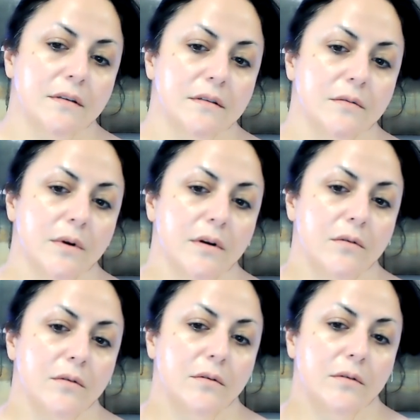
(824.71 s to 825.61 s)
as
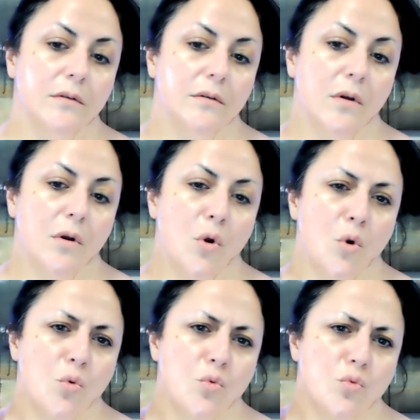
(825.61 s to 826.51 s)
well.
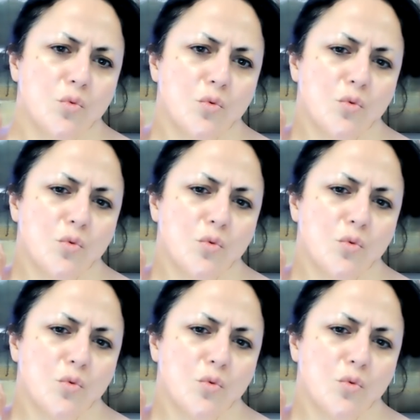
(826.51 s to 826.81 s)
And